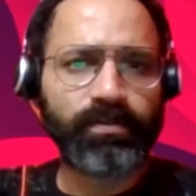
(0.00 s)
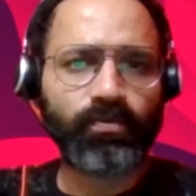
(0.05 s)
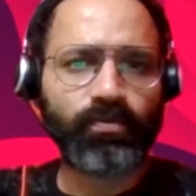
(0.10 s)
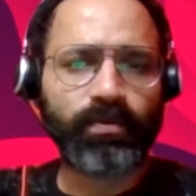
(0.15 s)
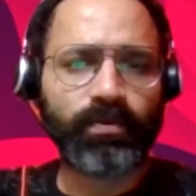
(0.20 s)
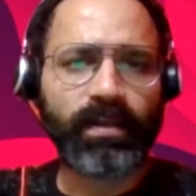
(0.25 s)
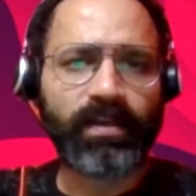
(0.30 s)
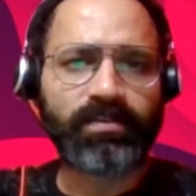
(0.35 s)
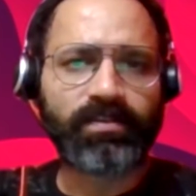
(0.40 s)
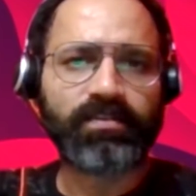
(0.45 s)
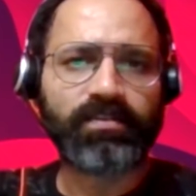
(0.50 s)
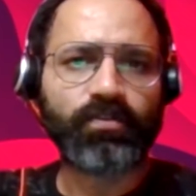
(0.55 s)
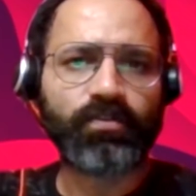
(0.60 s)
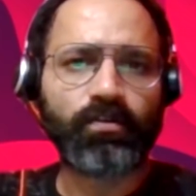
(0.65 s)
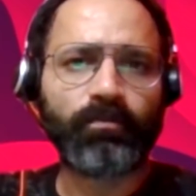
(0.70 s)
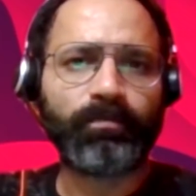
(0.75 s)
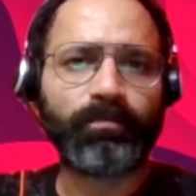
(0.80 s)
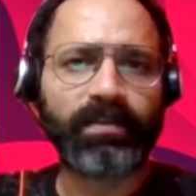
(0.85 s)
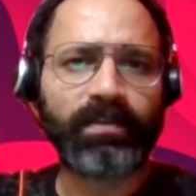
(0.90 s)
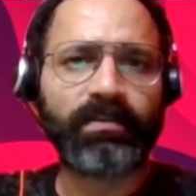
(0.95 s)
who can actually
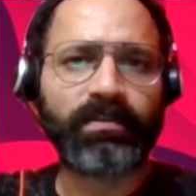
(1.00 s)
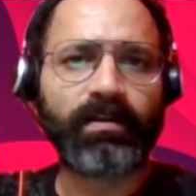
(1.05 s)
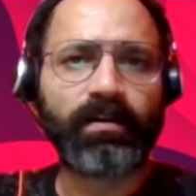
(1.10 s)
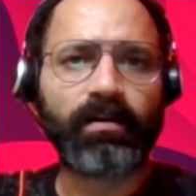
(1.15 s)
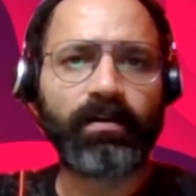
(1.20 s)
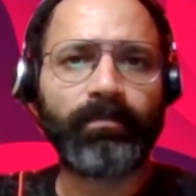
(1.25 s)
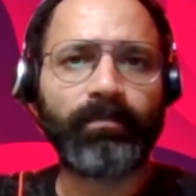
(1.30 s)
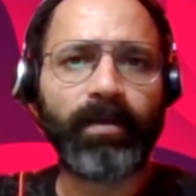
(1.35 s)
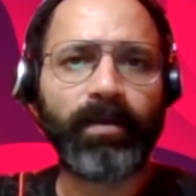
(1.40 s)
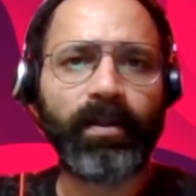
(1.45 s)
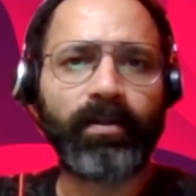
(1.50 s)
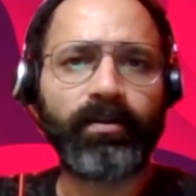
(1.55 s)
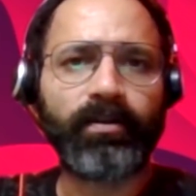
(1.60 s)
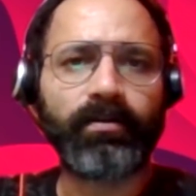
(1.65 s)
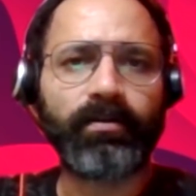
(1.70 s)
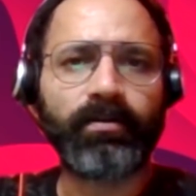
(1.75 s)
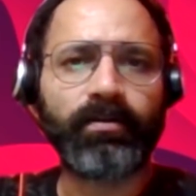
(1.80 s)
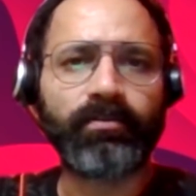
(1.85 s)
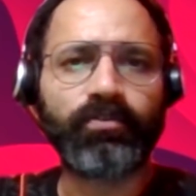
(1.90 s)
sort of pick that up and